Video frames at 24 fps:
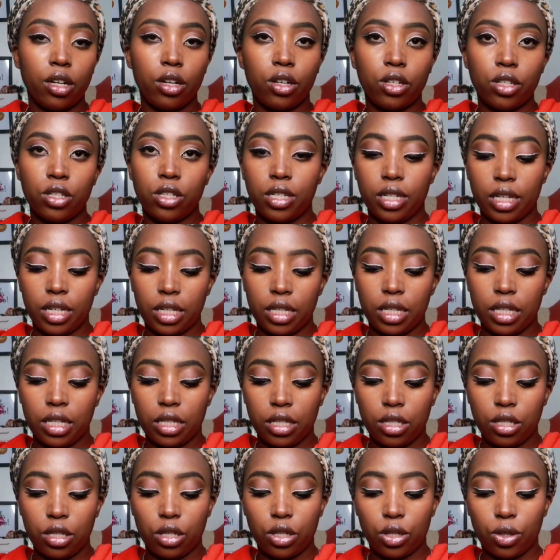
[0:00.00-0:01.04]
going to take
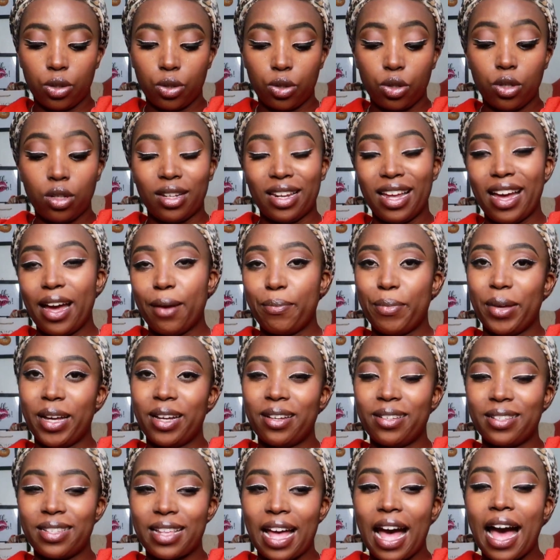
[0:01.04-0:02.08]
this tonight
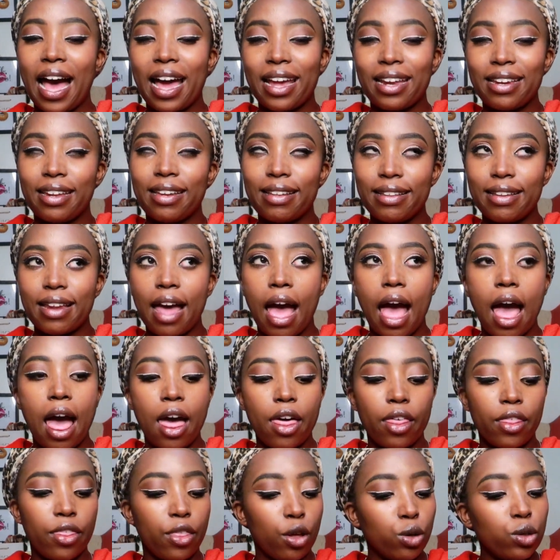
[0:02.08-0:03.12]
because I need
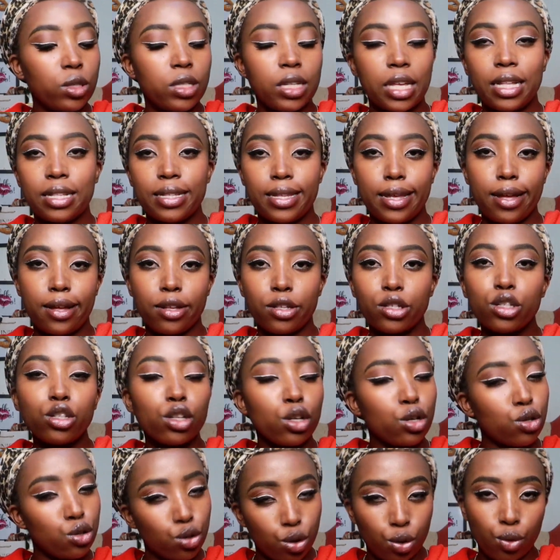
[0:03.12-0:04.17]
those skin cells
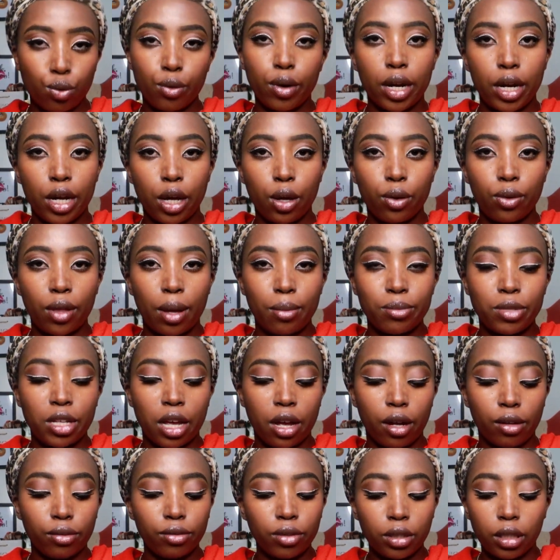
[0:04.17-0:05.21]
to renew
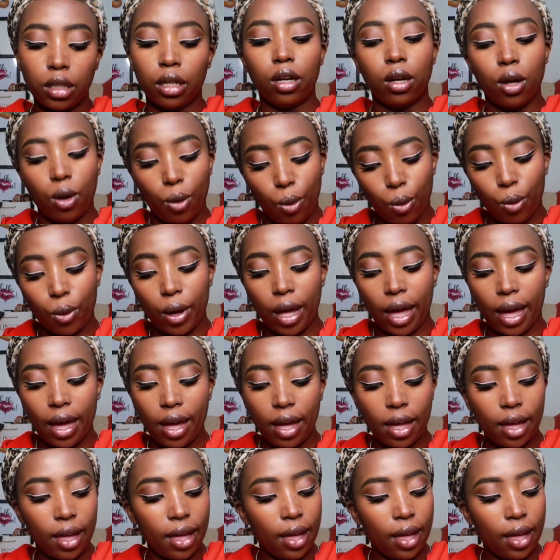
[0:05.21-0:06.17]
themselves. Okay,